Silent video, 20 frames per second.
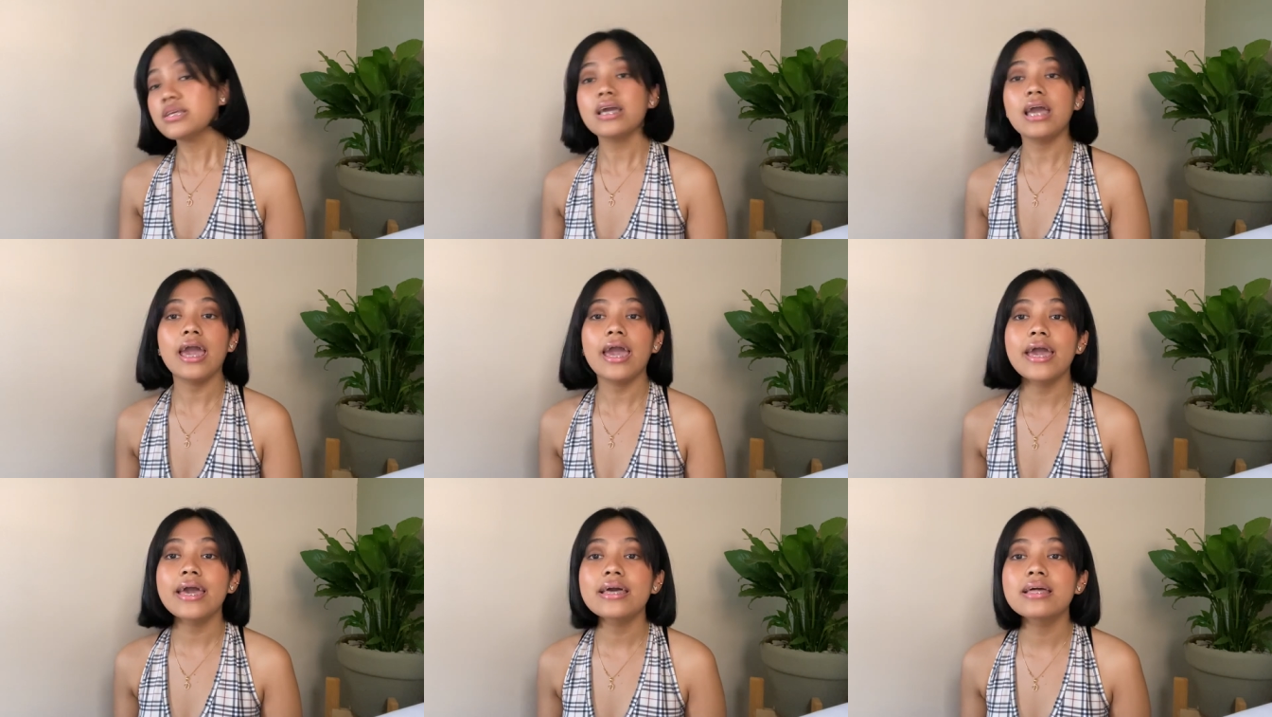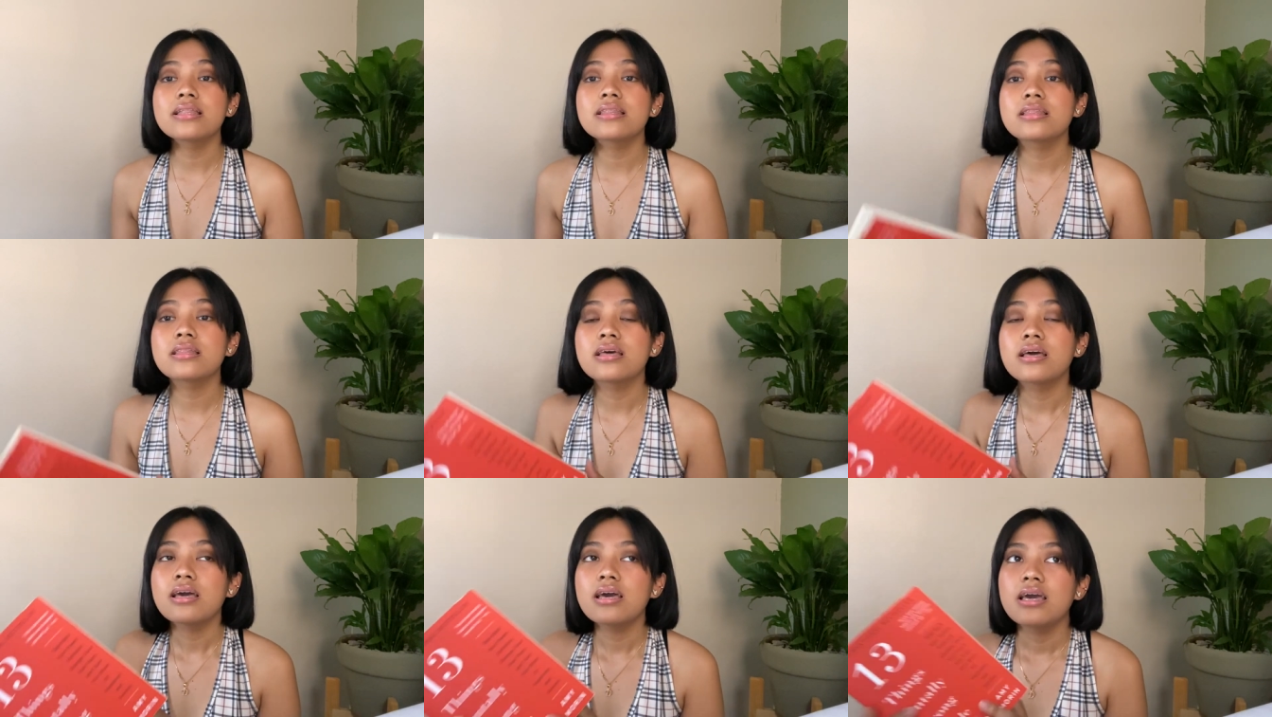
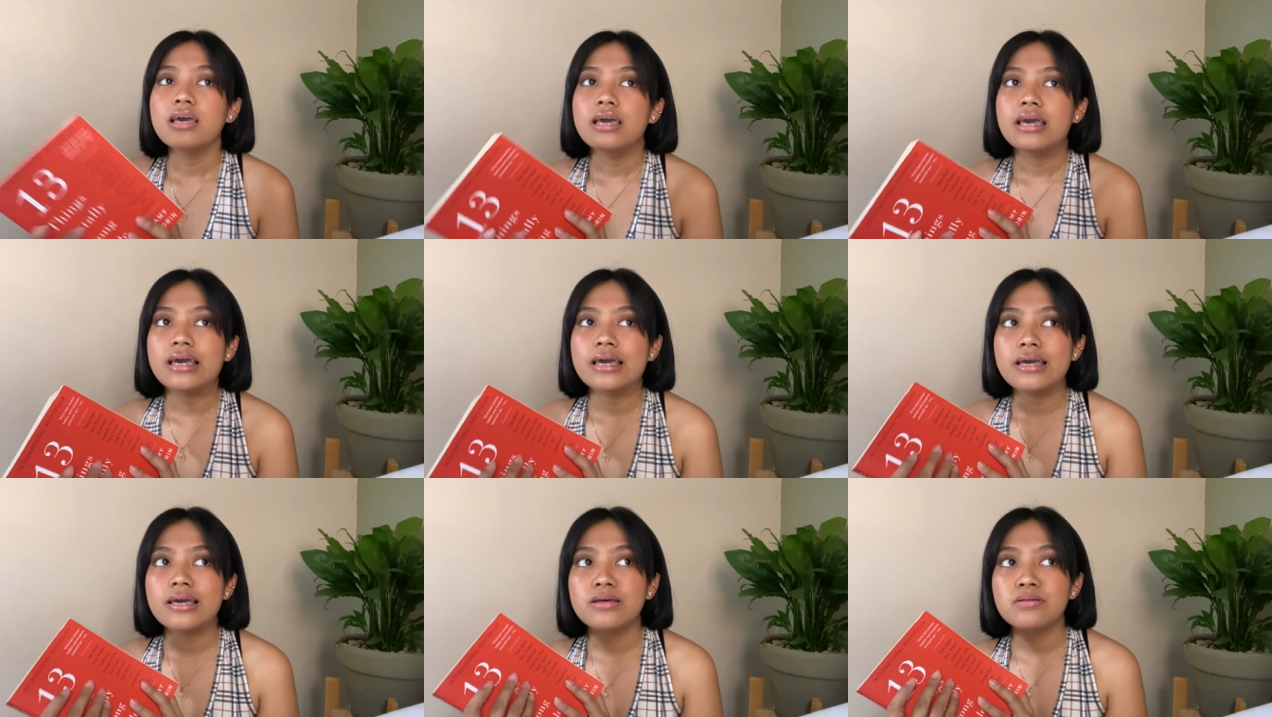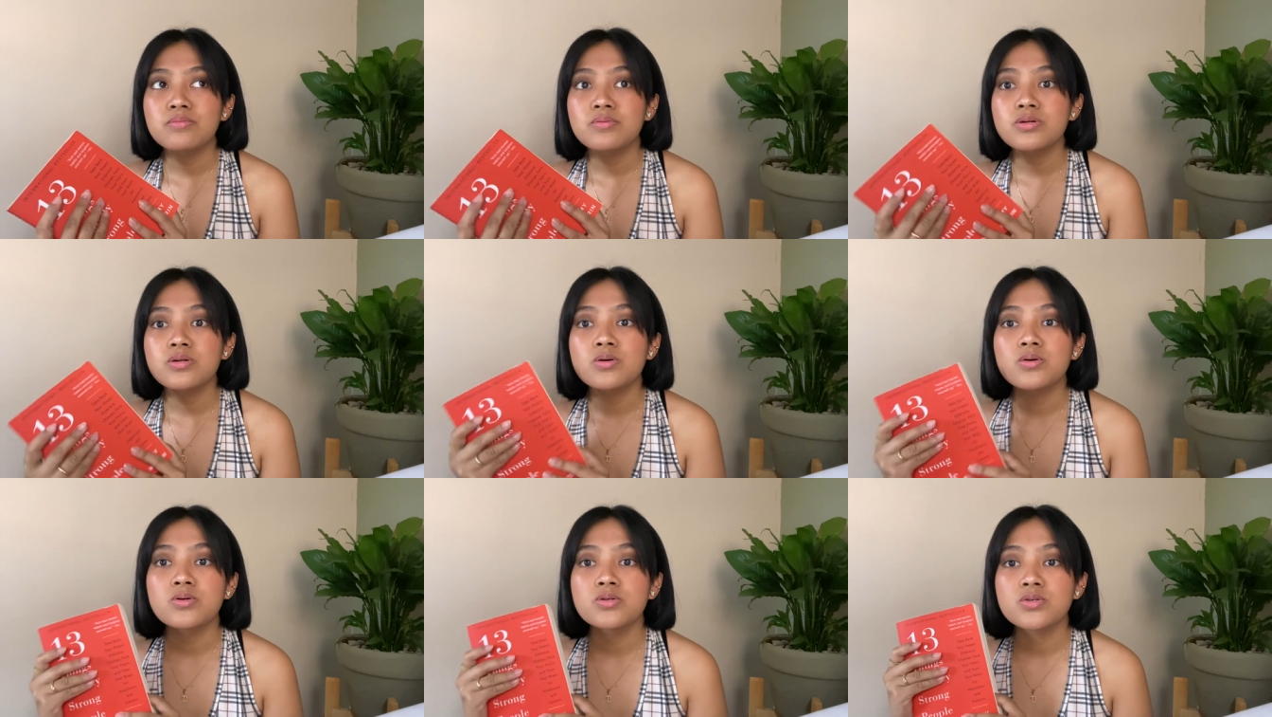and it will
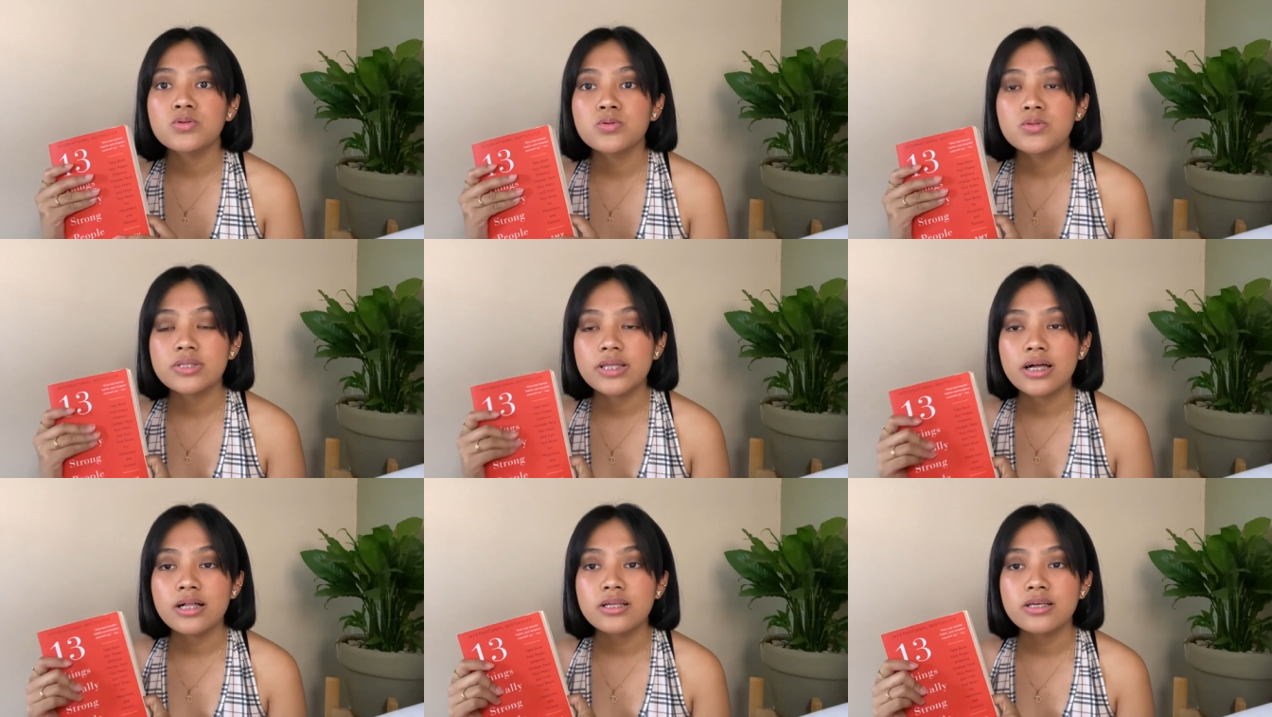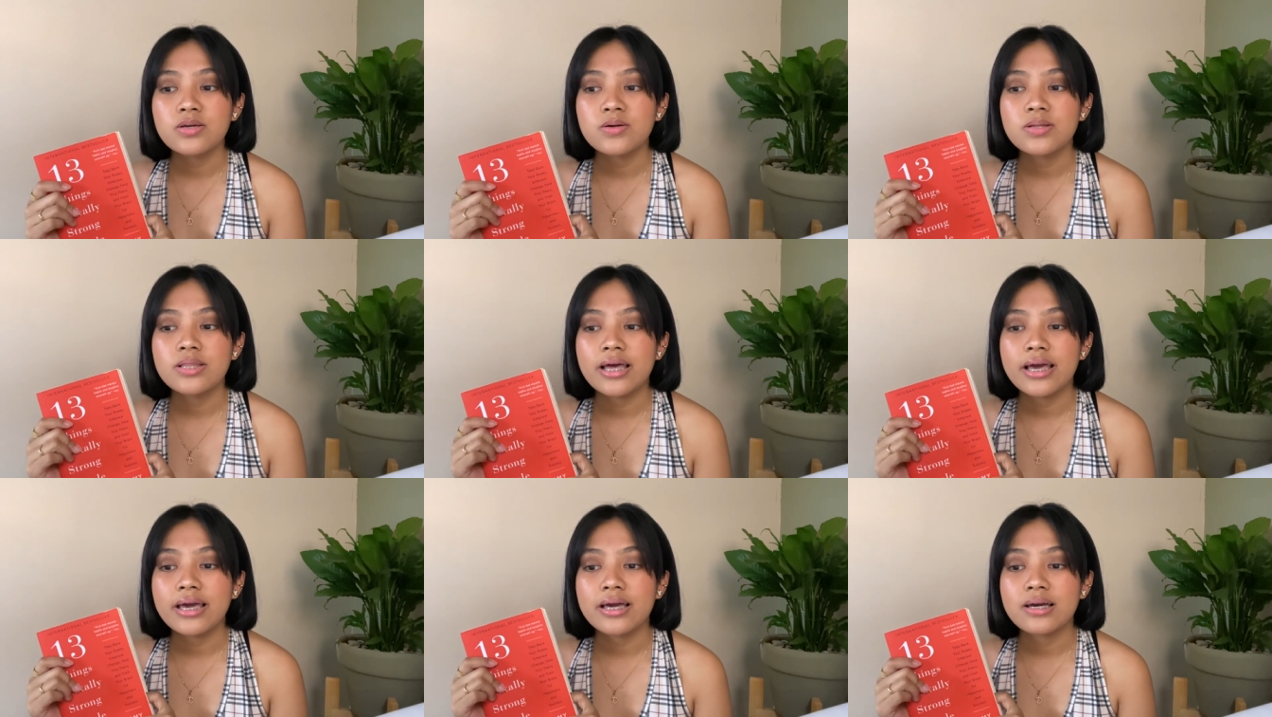also tell you
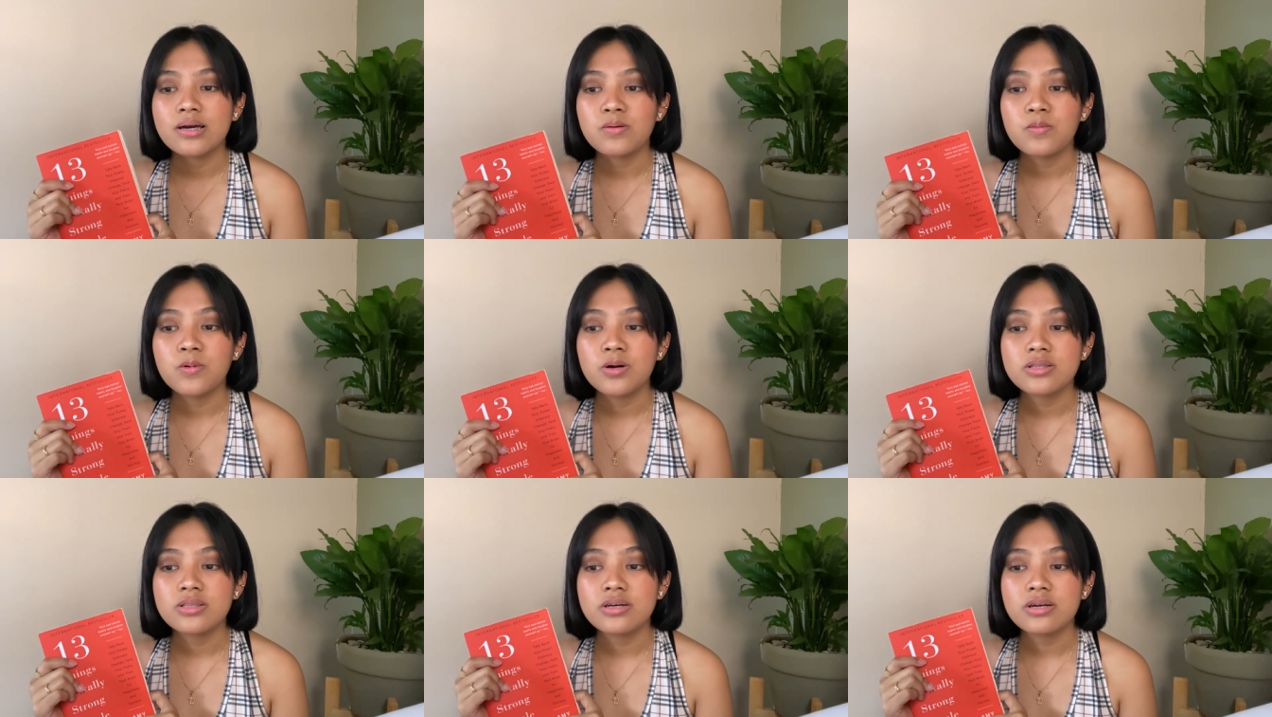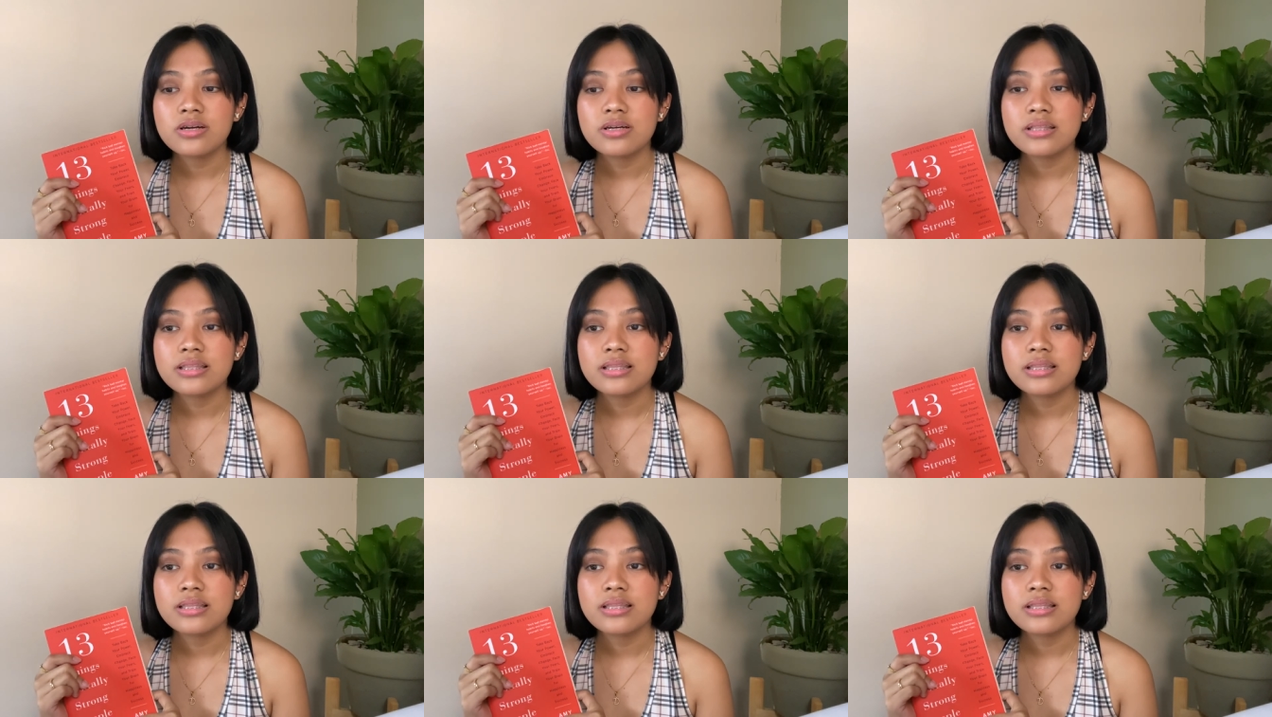like what are